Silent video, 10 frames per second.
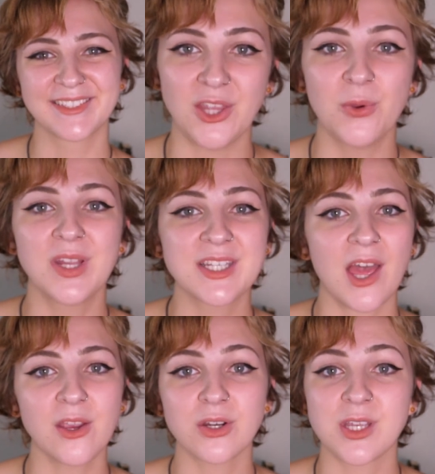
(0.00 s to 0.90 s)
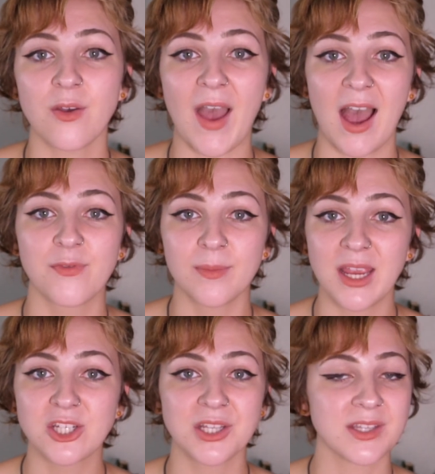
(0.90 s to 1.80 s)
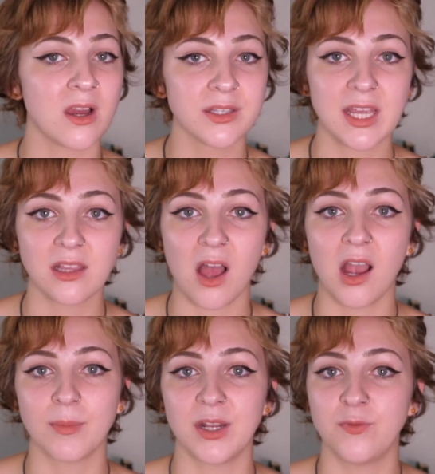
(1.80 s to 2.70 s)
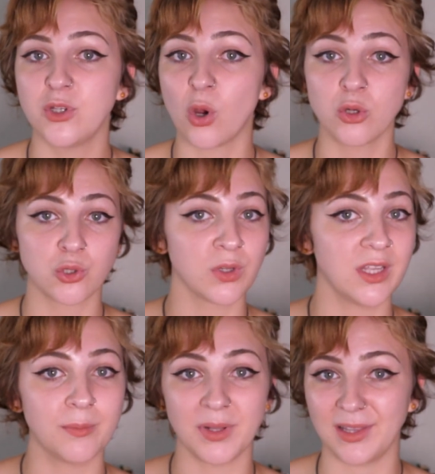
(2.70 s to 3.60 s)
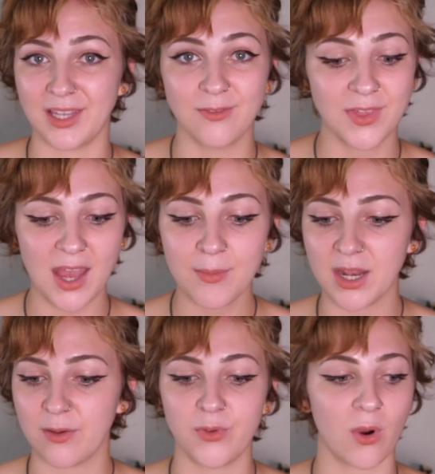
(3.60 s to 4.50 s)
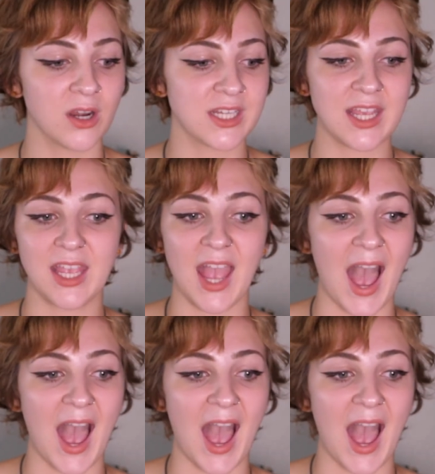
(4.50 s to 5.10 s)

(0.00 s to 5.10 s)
You can tell yourself affirmations all day long, but if you don't truly believe them and if you aren't taking